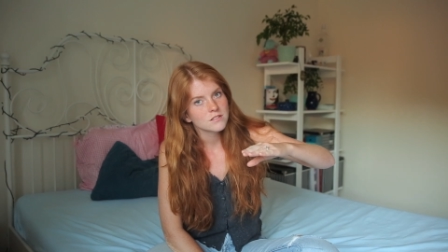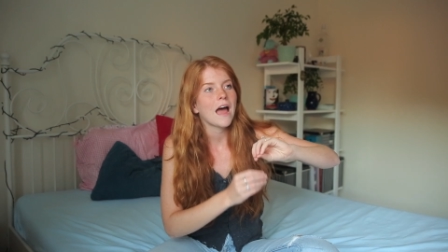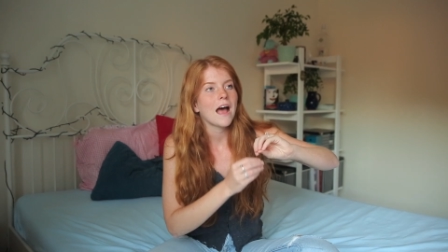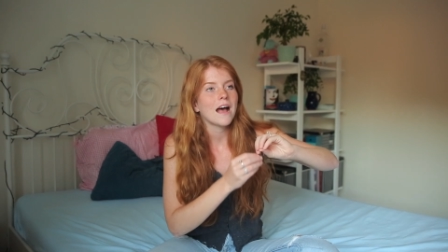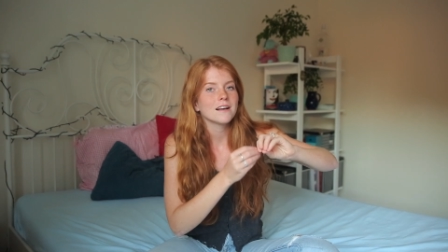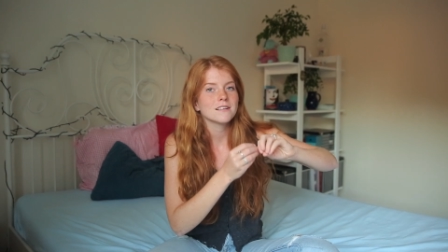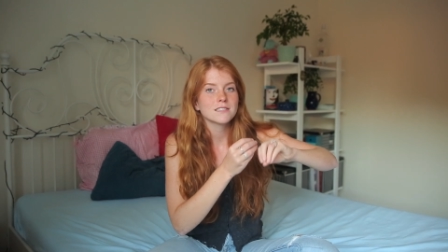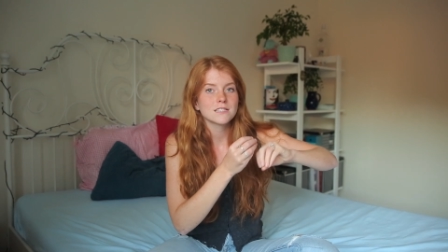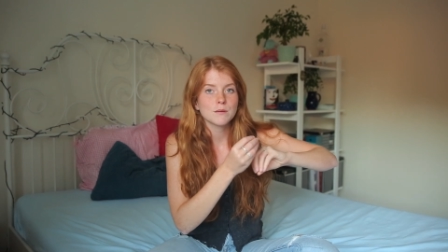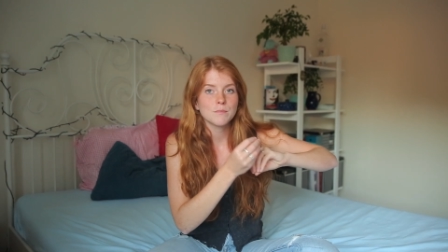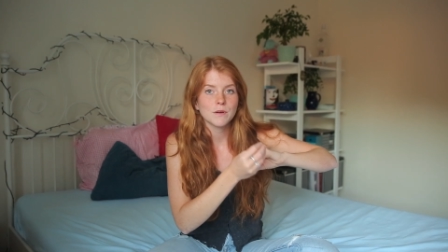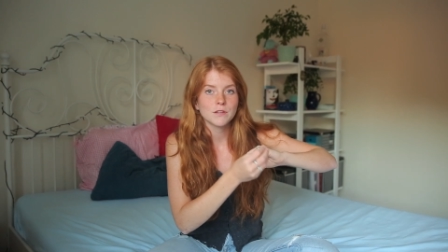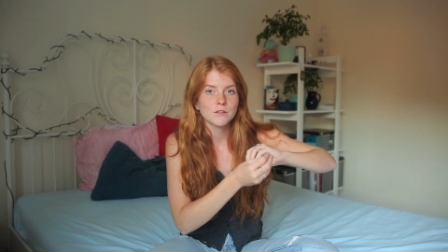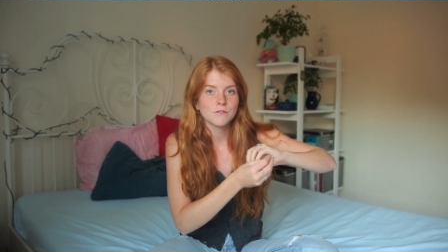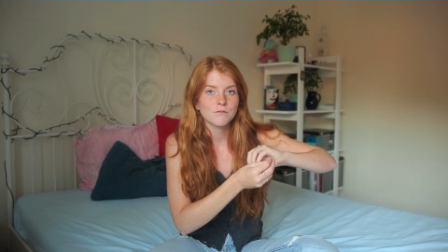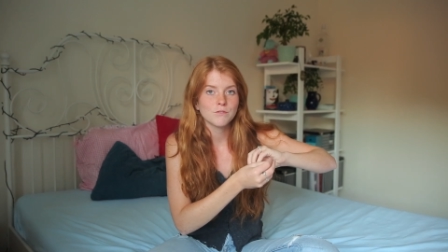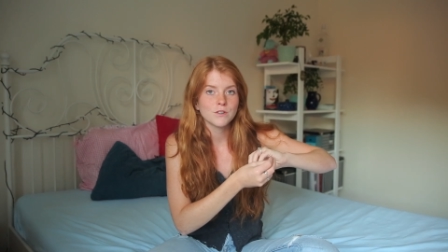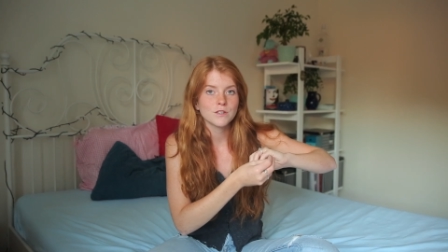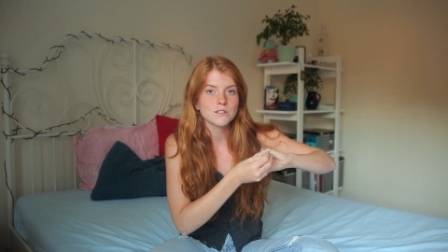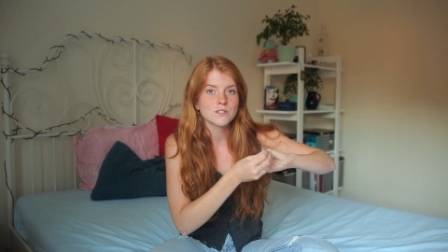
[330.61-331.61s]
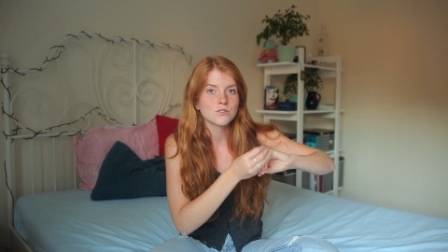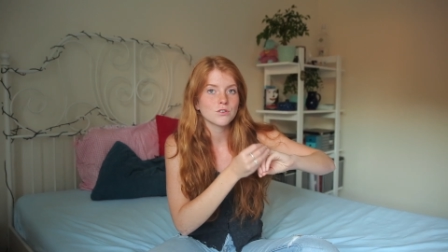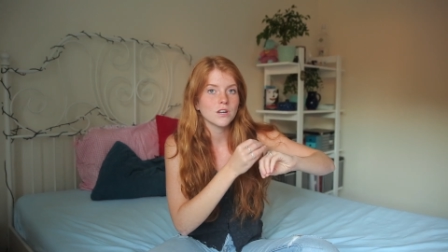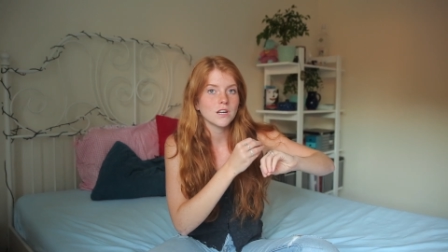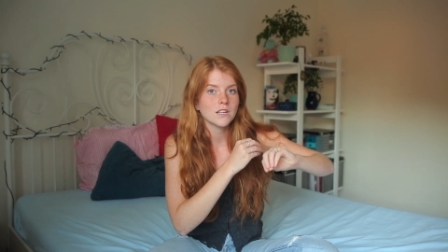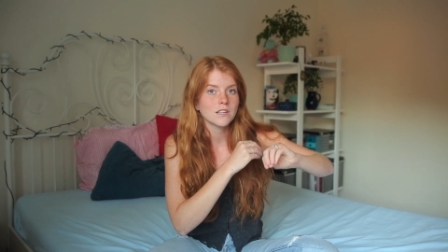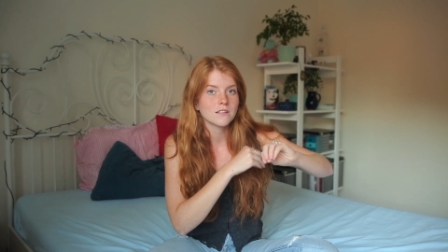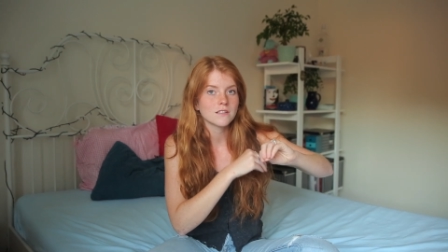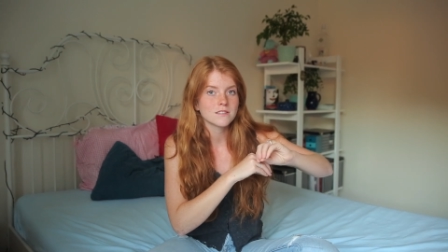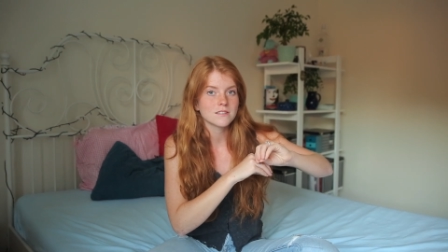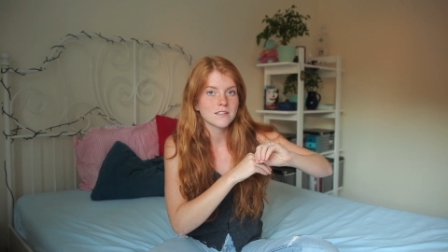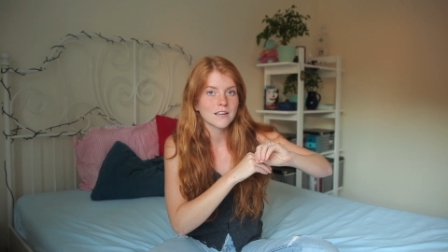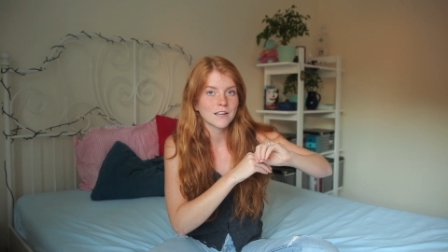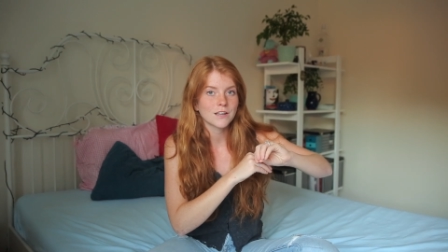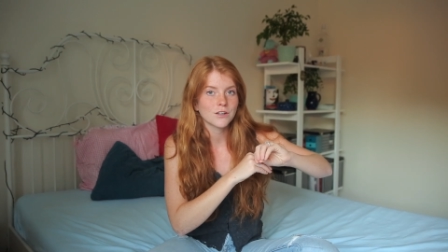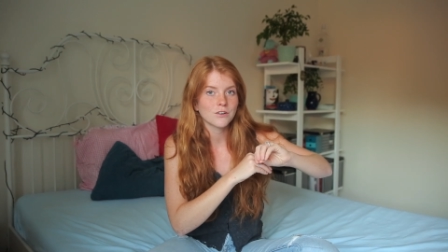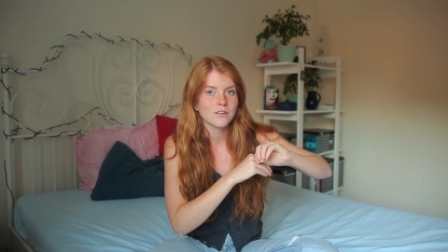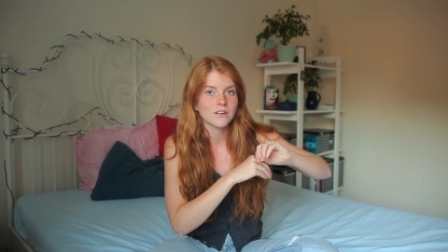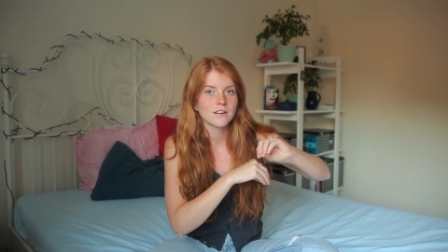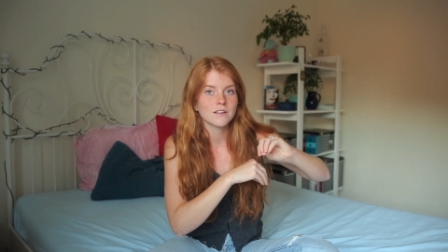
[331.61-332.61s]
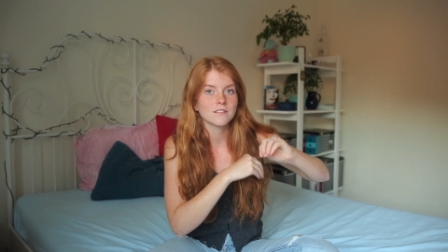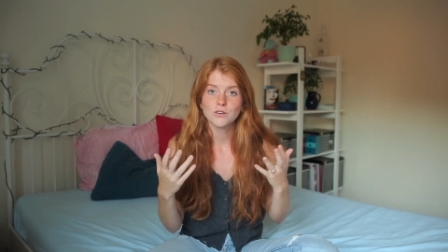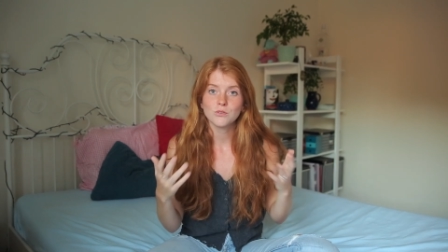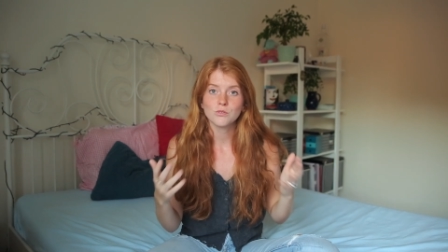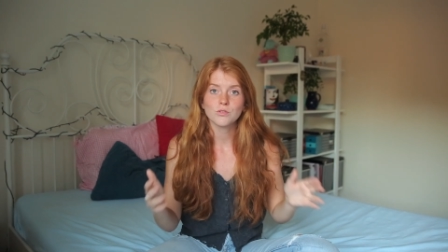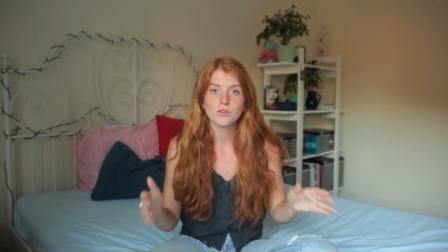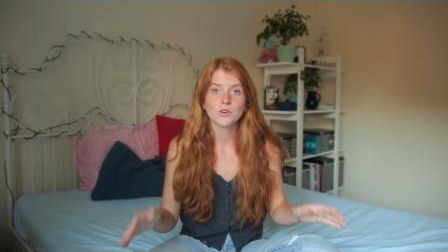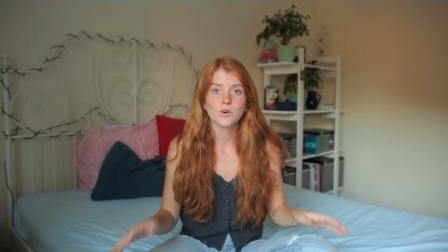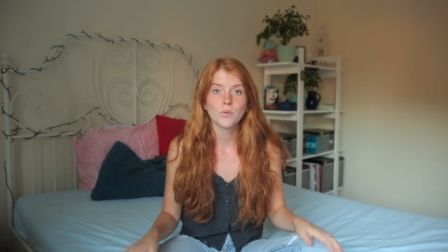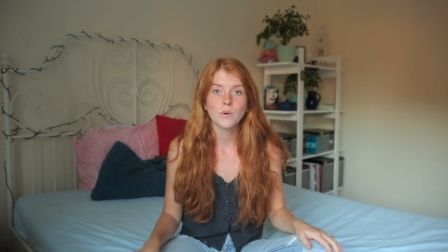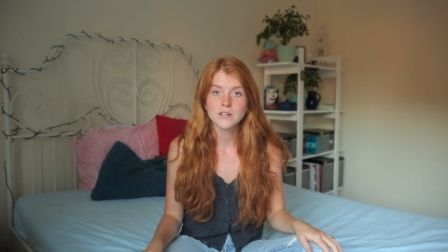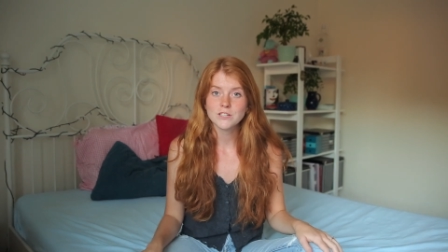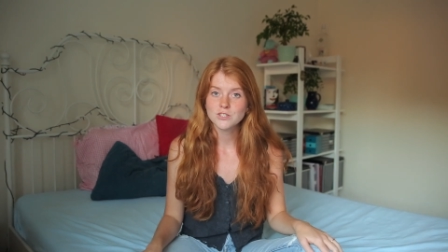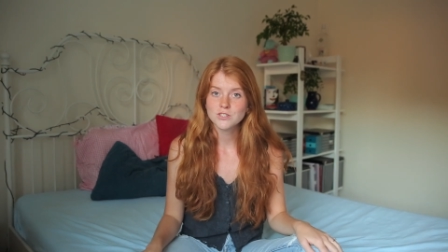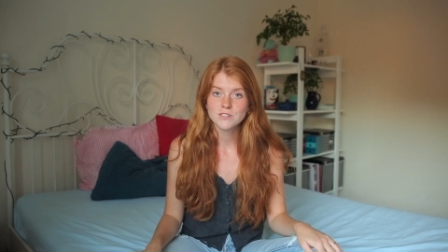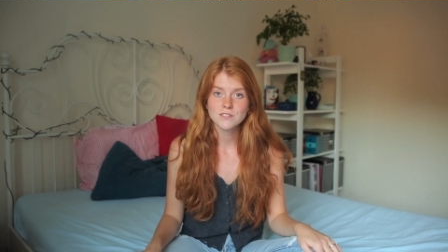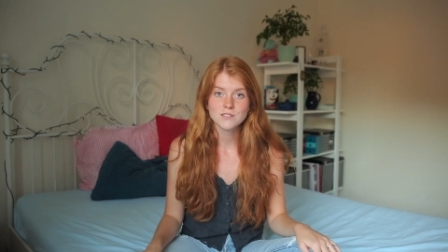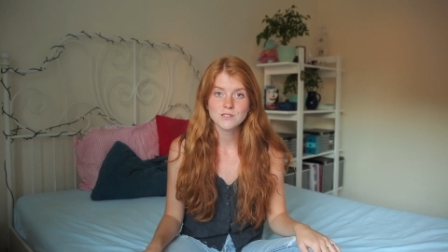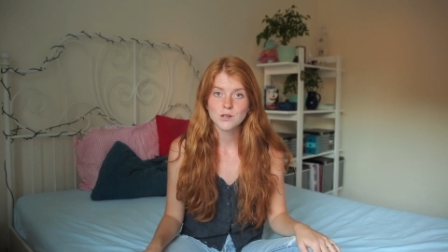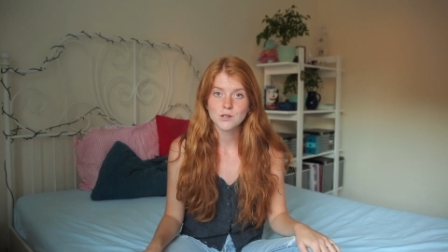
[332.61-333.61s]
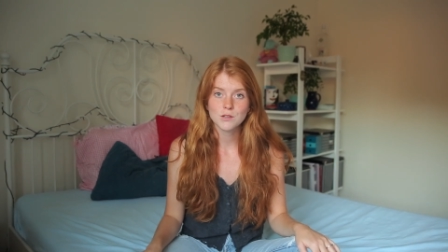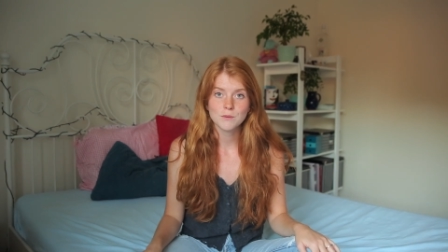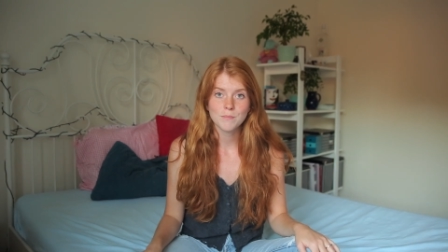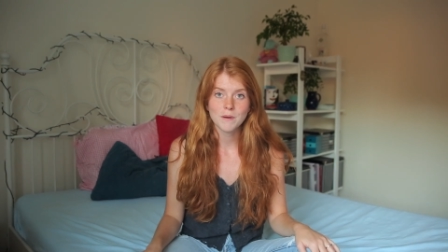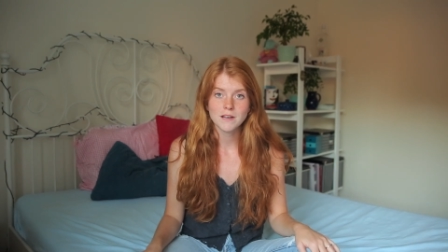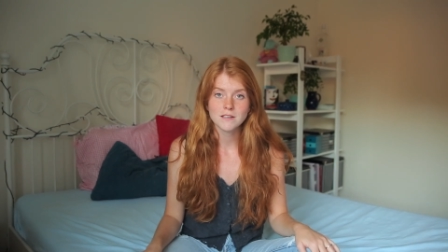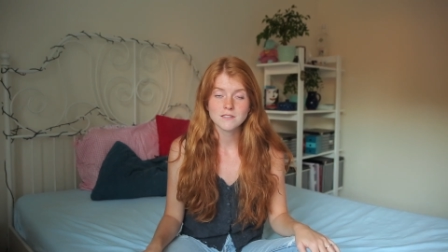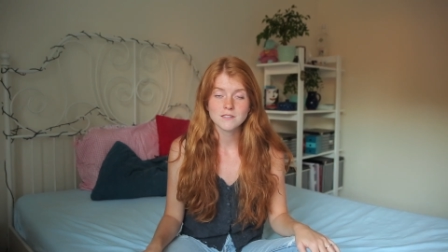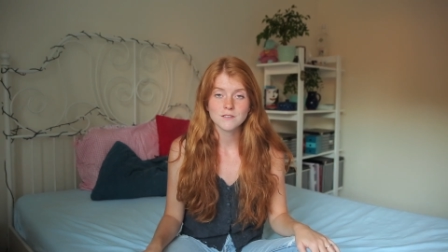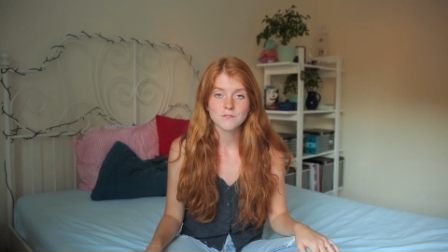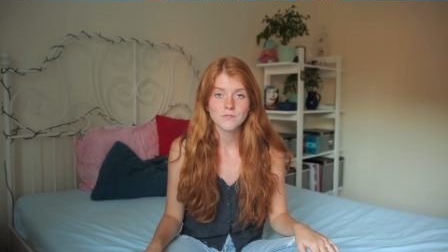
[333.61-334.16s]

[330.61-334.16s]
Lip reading: Ask about the first grade and the second grade. You know, the questions are the best.